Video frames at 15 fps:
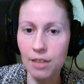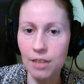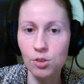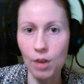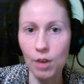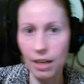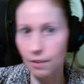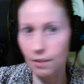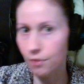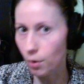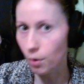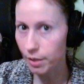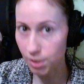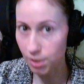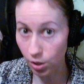so I can
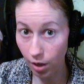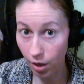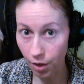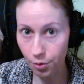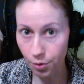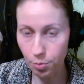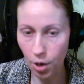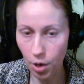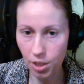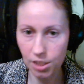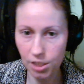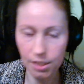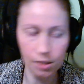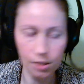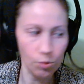focus on other
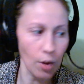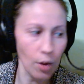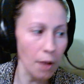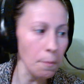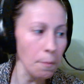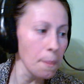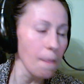projects as well.